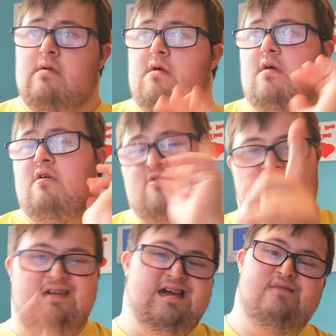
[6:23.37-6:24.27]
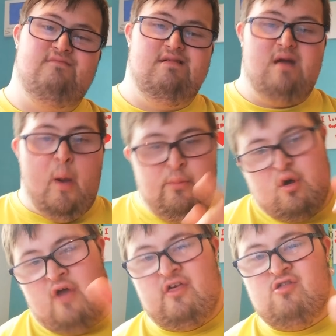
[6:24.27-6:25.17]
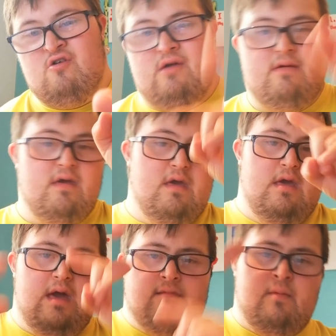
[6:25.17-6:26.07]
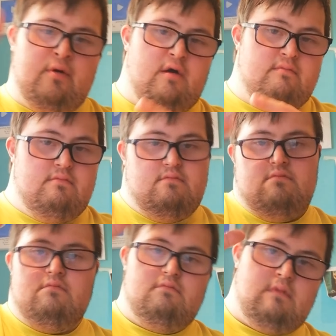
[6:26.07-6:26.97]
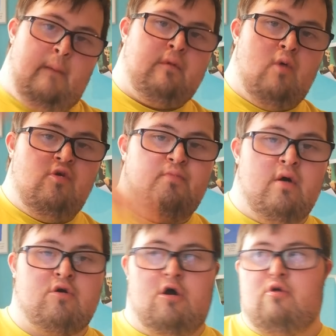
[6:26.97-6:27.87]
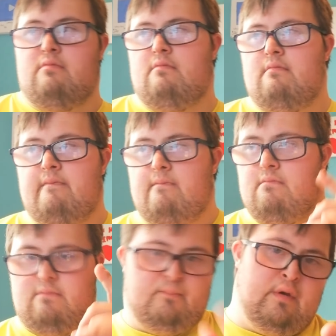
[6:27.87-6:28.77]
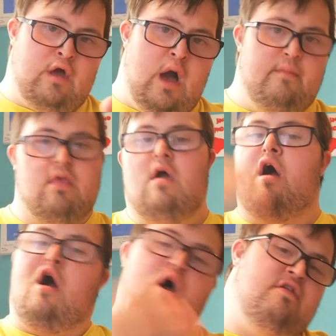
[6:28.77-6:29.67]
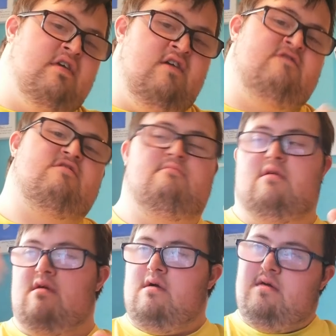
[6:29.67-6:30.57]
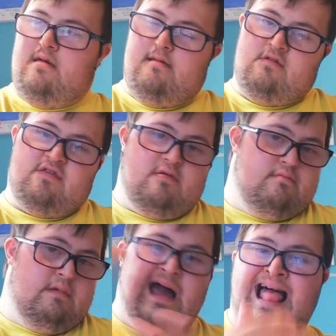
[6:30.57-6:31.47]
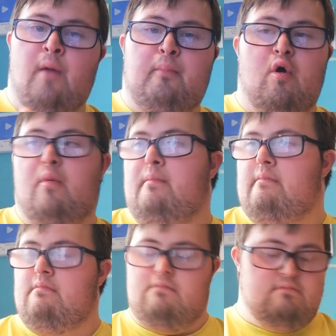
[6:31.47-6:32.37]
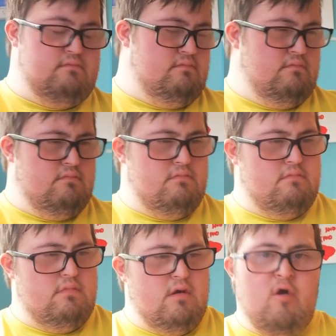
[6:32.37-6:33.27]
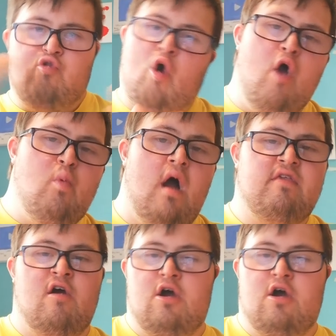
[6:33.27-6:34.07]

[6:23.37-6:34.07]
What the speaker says: So yeah, I hope you guys enjoy it. And remember, I'm going to reach my goal. Become an artist, album, songwriter.